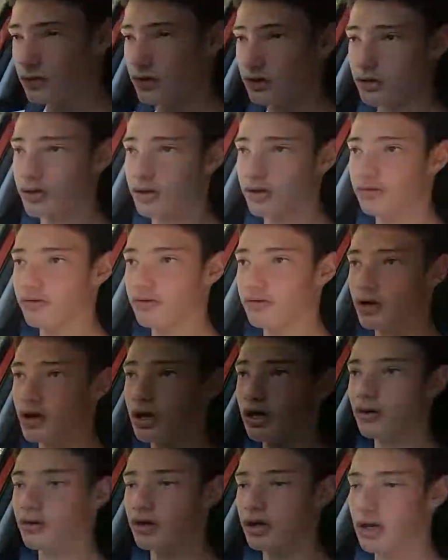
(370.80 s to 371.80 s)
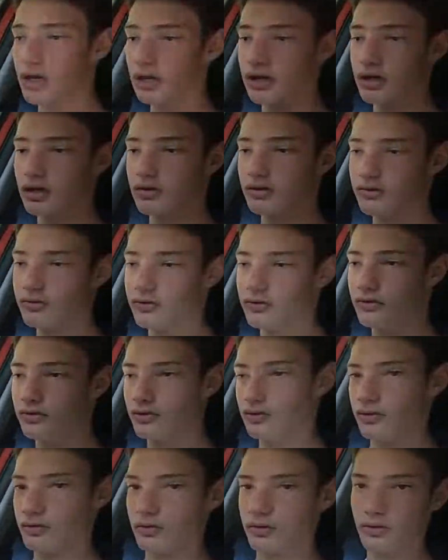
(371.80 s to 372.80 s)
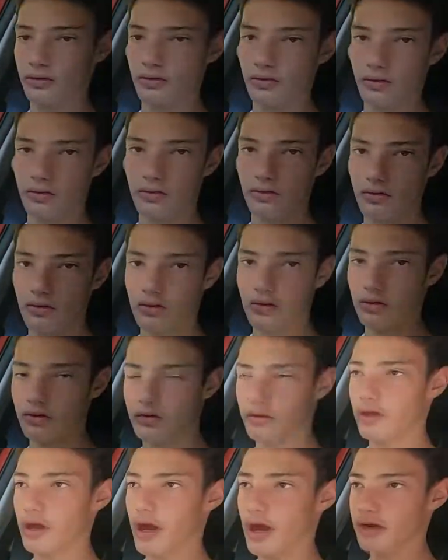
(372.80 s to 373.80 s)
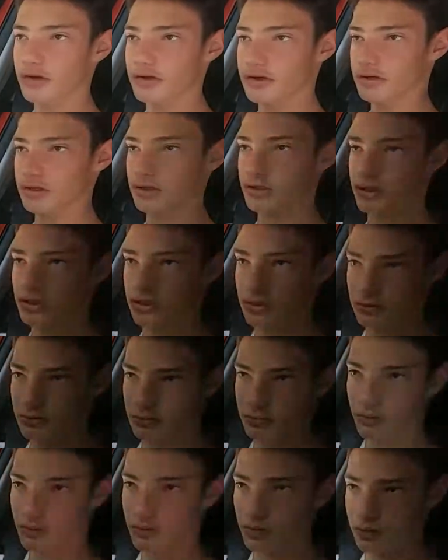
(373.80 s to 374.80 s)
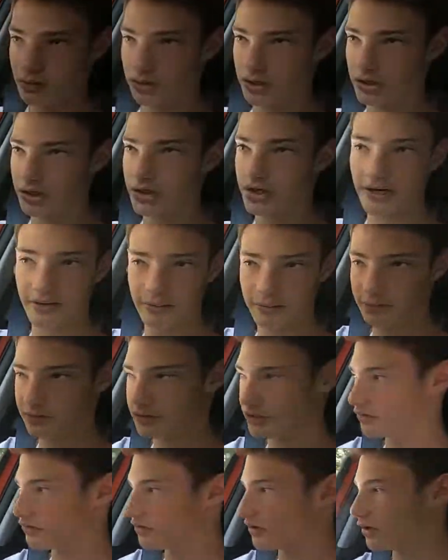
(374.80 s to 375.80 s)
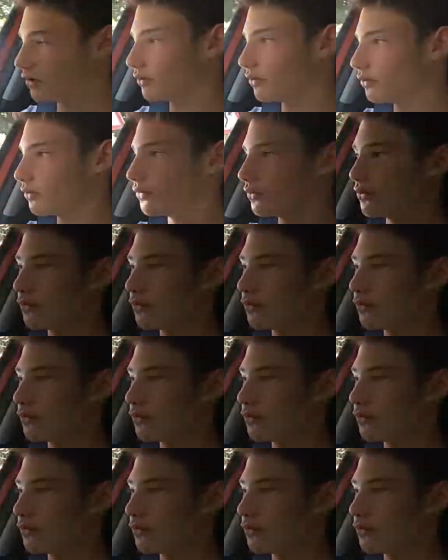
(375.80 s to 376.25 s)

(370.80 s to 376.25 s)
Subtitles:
Okay, so now getting into the engine, more in-depth detail.